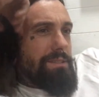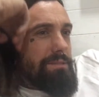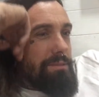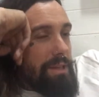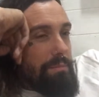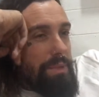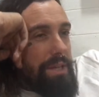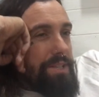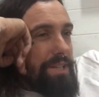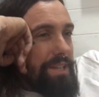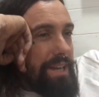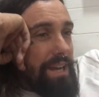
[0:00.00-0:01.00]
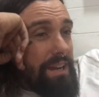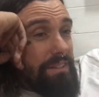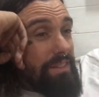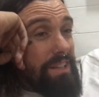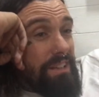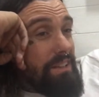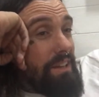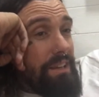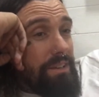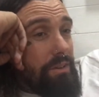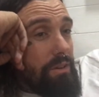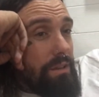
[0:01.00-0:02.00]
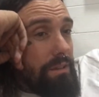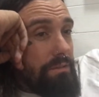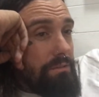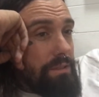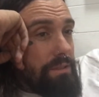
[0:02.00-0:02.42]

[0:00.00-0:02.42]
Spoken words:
What MPG did you get out of that? Not a clue.